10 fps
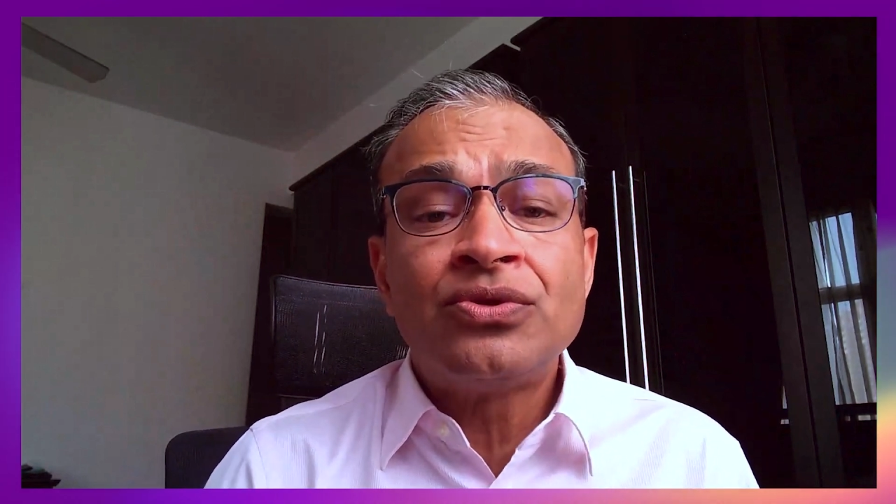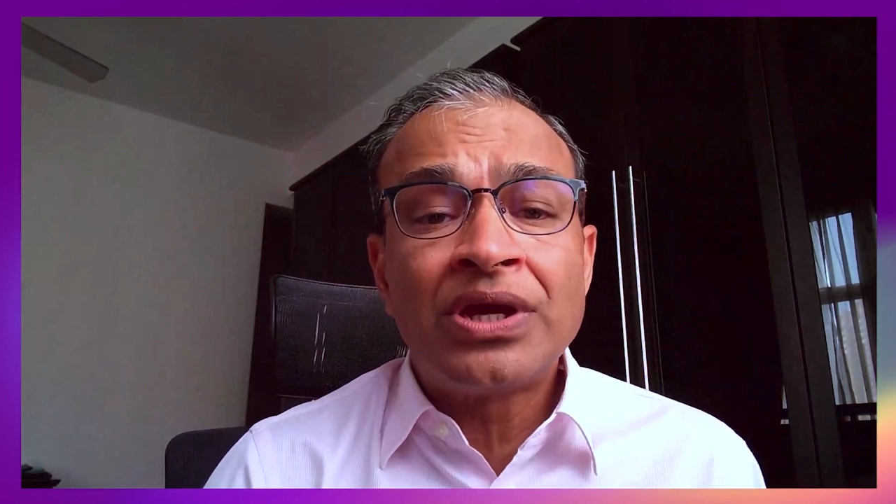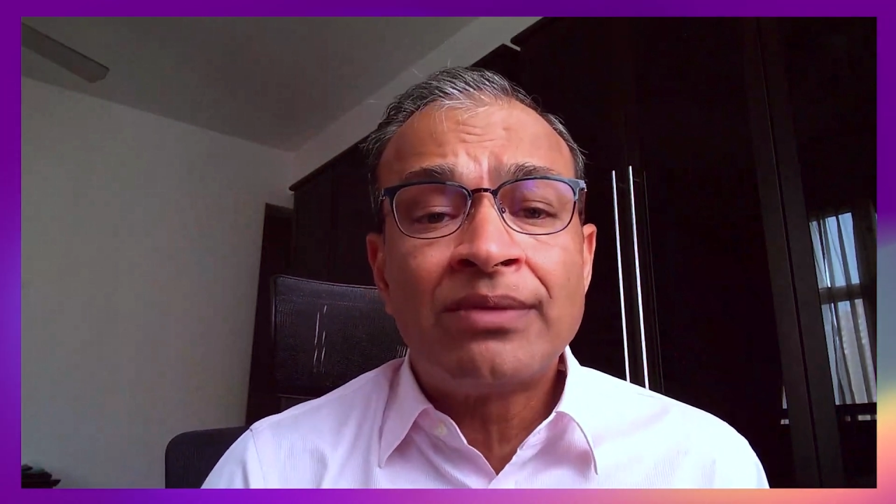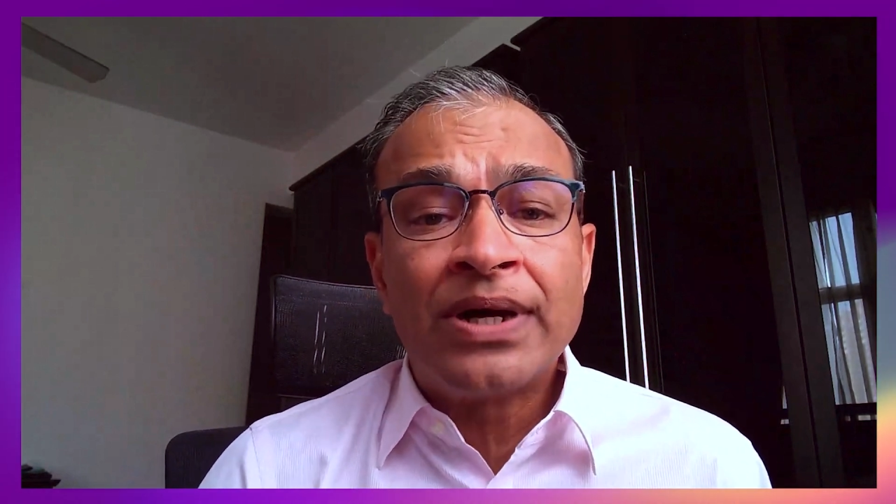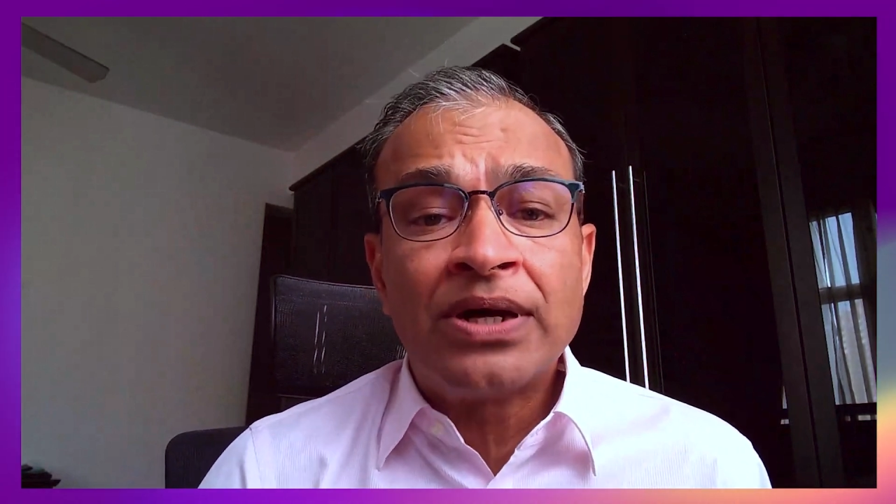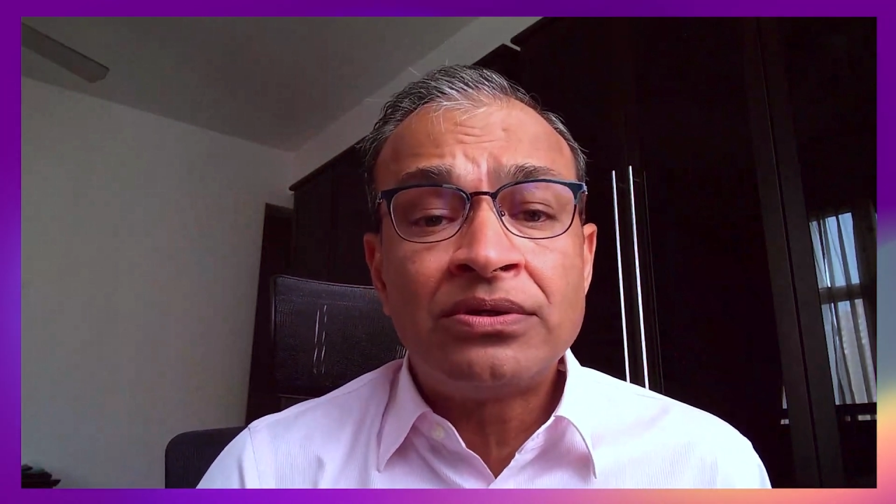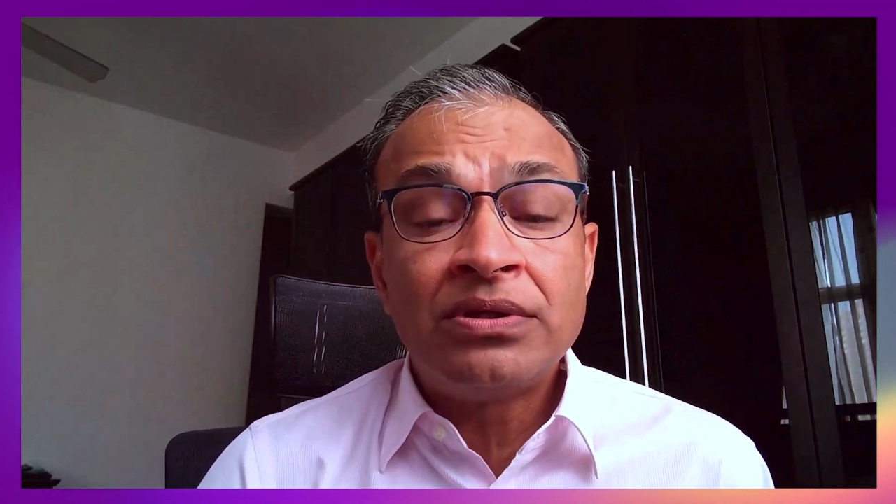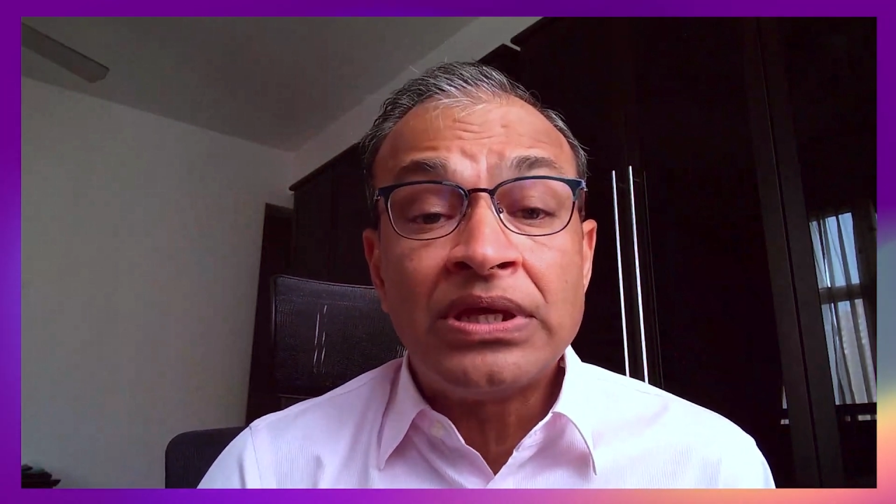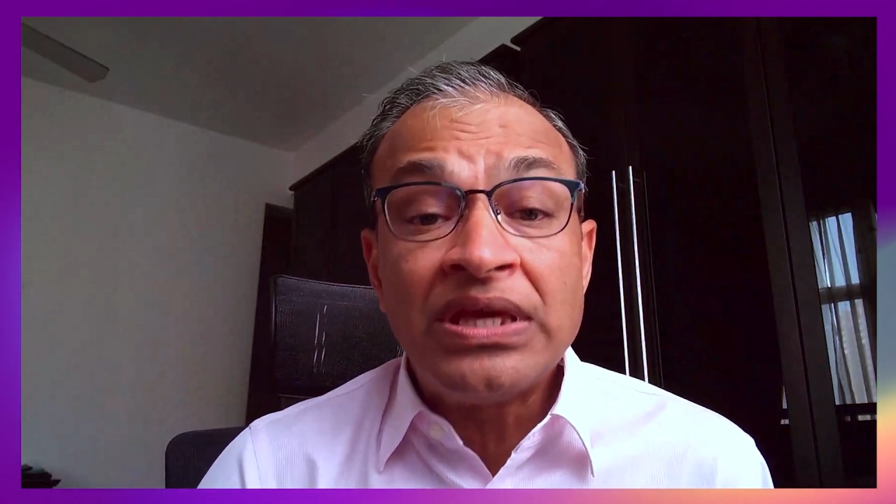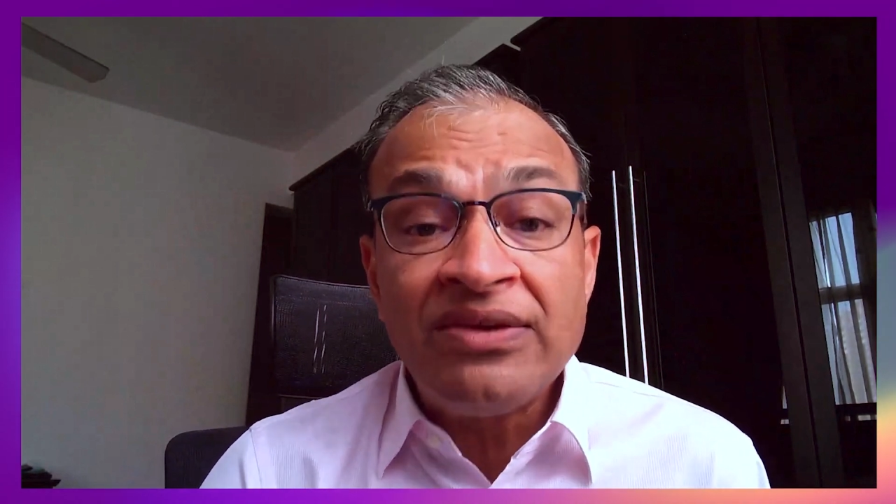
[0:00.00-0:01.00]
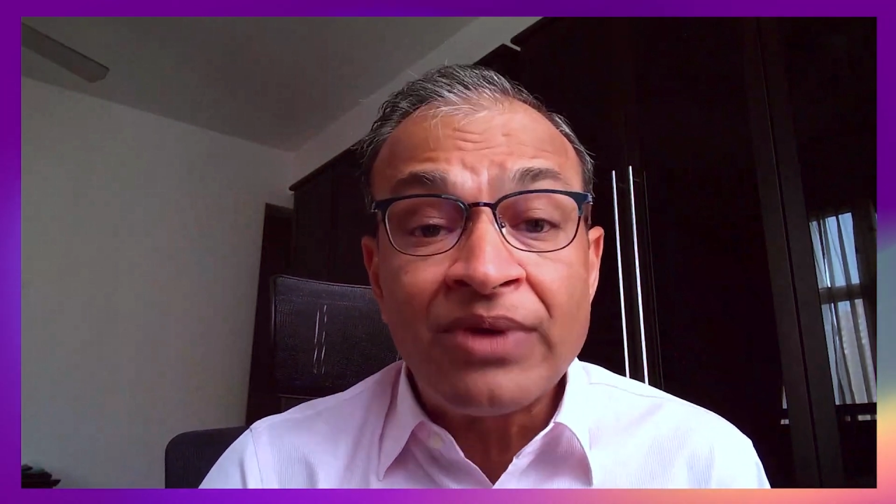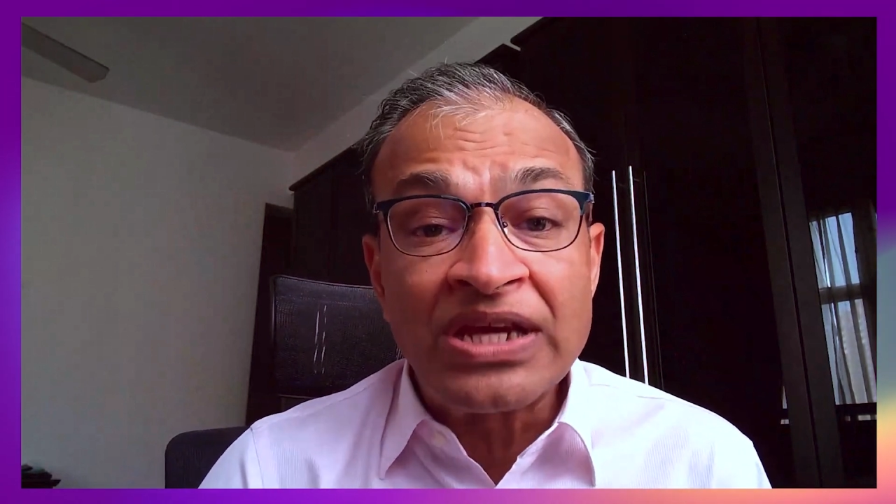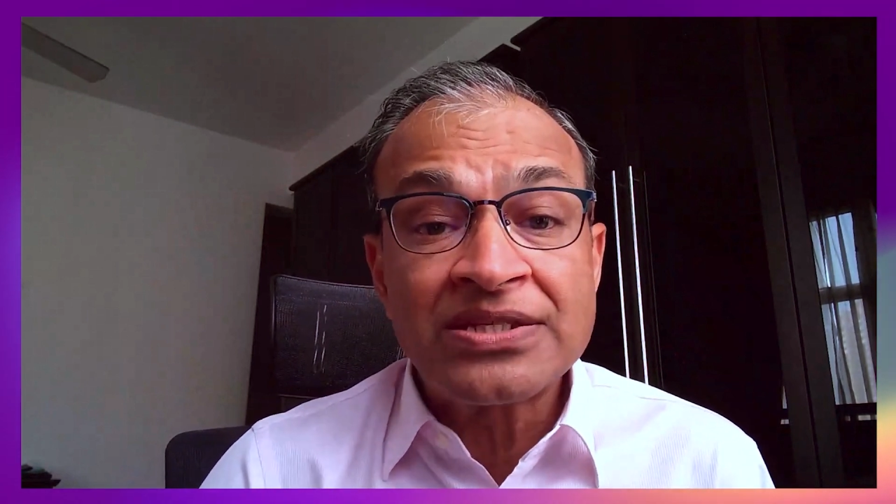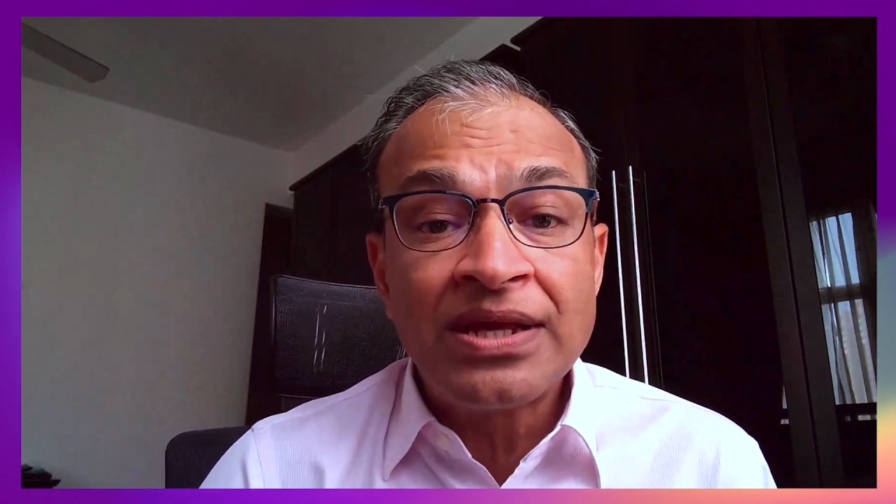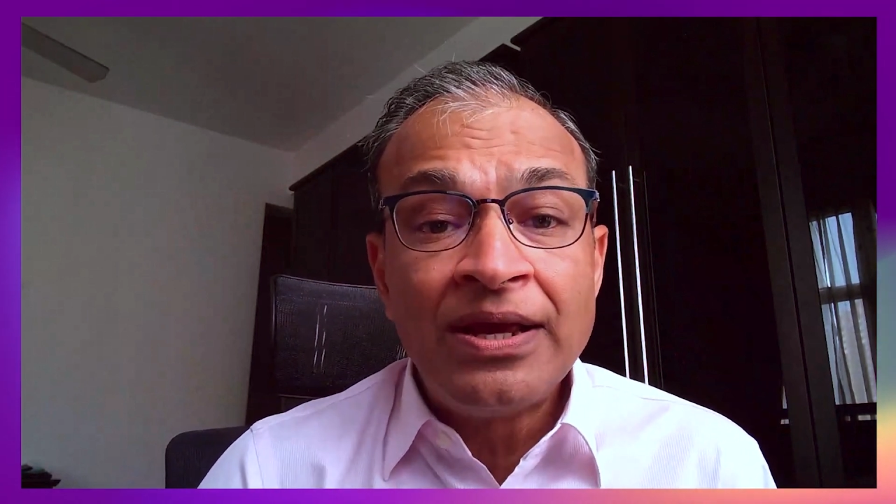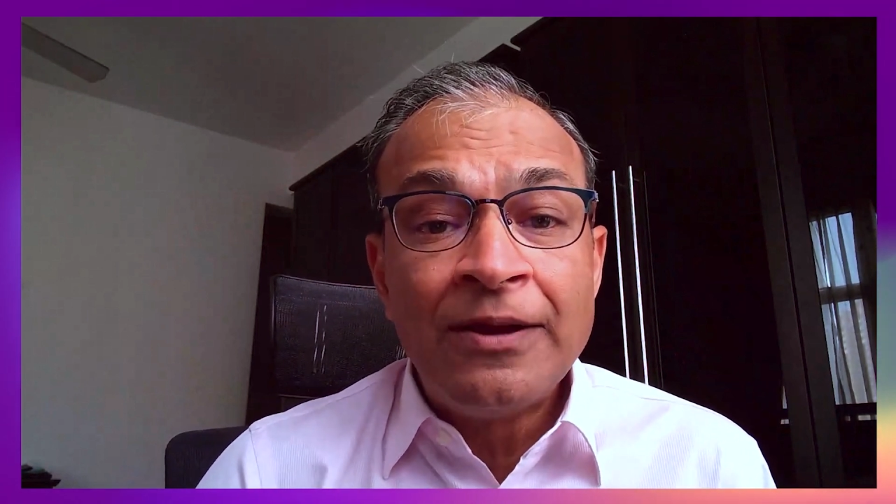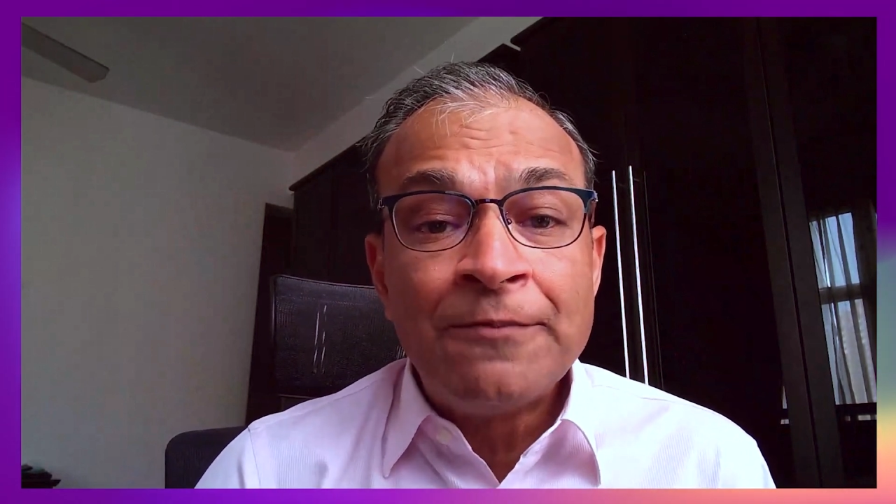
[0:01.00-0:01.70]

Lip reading: think about the e-waste,